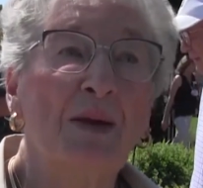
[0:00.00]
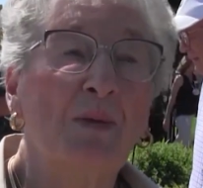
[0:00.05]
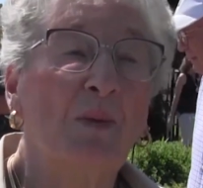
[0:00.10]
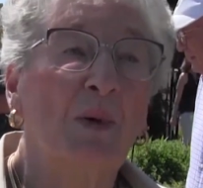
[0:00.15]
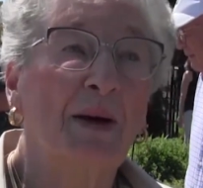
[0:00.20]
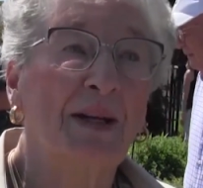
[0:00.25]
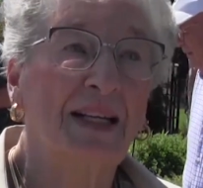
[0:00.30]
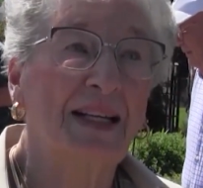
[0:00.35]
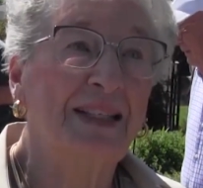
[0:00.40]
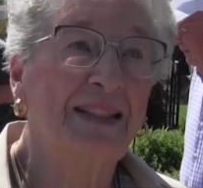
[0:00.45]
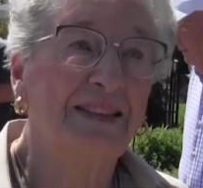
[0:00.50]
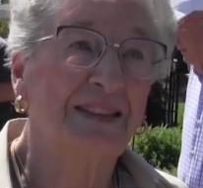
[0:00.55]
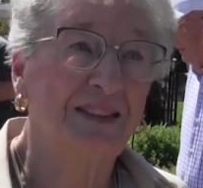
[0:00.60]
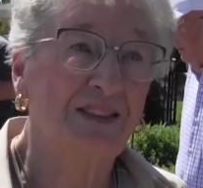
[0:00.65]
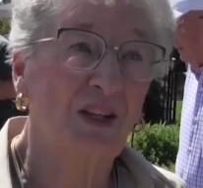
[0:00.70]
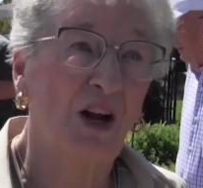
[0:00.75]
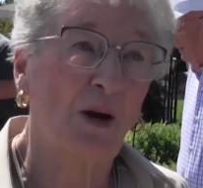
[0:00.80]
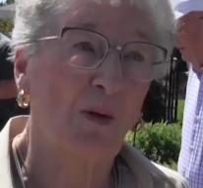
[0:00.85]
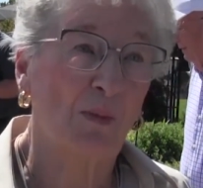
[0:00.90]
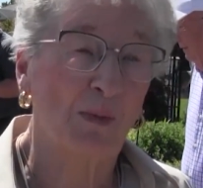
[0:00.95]
He wanted to
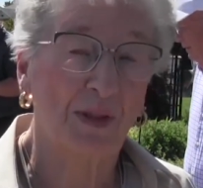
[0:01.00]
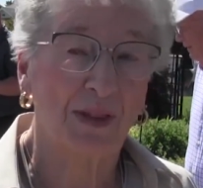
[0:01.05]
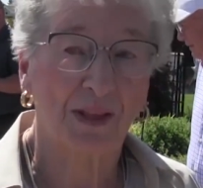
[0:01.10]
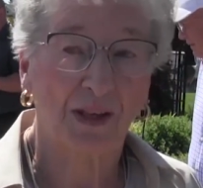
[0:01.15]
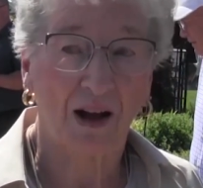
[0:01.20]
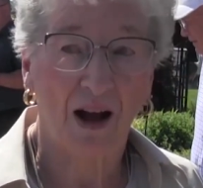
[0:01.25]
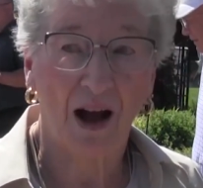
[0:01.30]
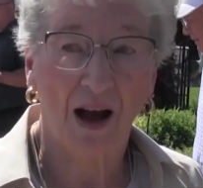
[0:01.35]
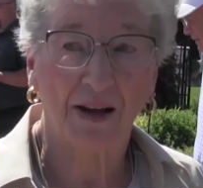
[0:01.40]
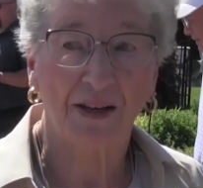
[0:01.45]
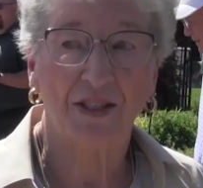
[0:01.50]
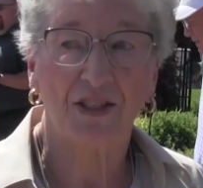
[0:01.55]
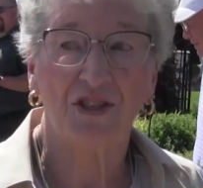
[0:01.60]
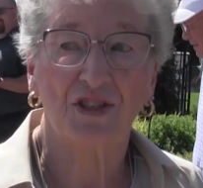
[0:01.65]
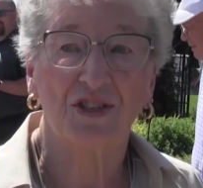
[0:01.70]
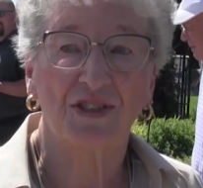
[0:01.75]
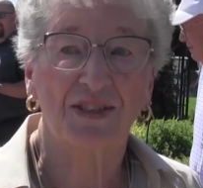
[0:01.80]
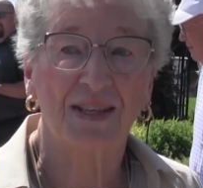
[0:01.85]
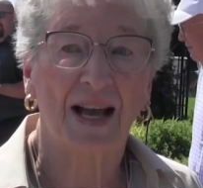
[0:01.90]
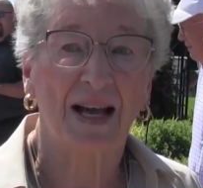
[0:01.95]
start with the
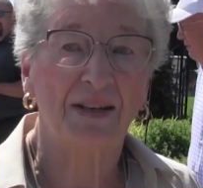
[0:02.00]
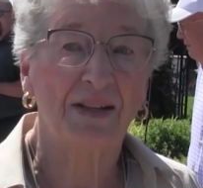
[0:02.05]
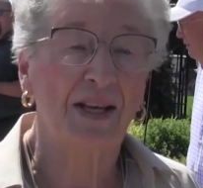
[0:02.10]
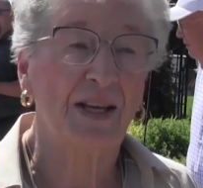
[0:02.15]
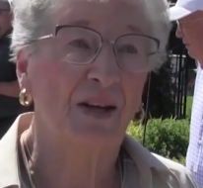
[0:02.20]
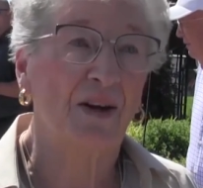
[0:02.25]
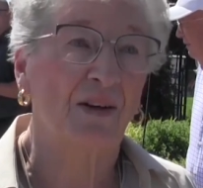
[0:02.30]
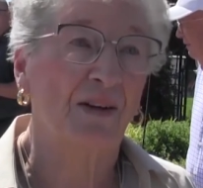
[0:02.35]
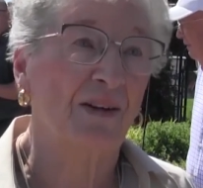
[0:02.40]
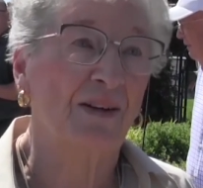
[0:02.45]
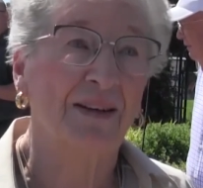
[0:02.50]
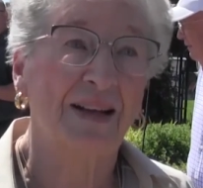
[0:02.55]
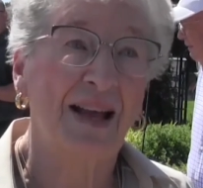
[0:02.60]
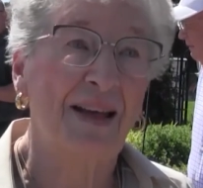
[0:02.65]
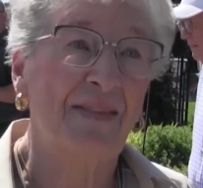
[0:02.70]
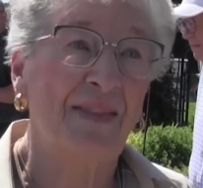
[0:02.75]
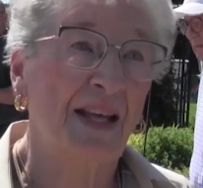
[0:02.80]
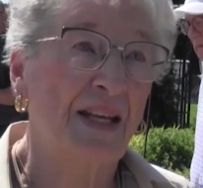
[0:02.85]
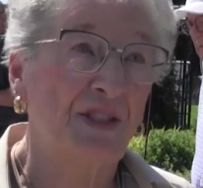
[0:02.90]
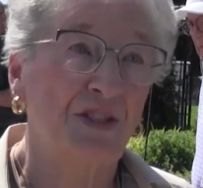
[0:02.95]
cottages out here,
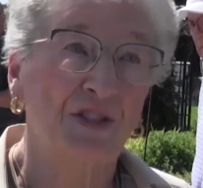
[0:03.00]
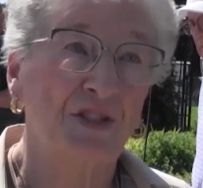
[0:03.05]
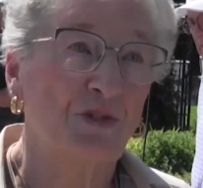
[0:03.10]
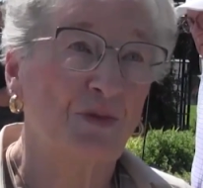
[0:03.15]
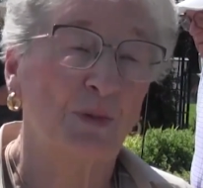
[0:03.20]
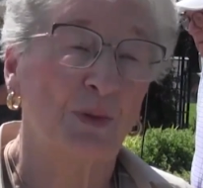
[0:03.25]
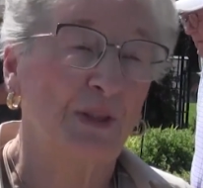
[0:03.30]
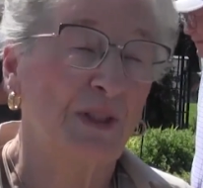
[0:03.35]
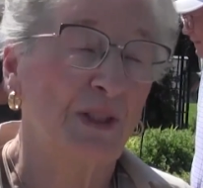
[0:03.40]
and they just